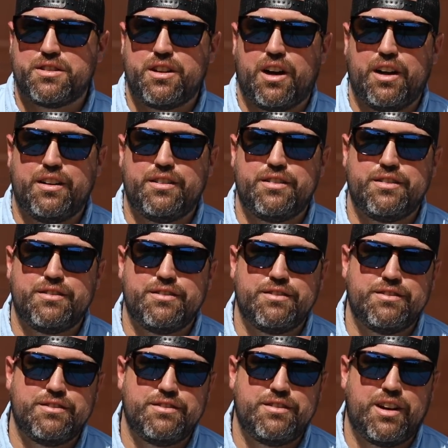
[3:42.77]
not
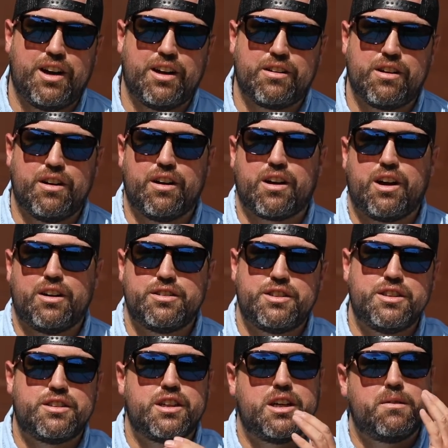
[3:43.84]
going to cost
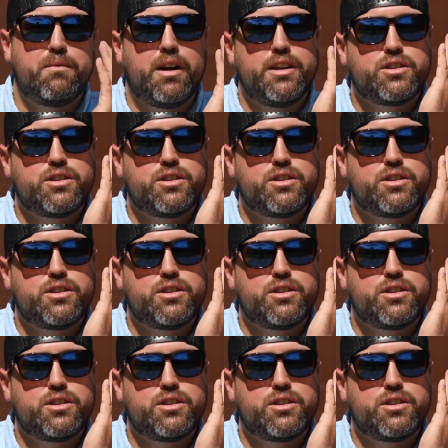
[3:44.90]
you a ton of money.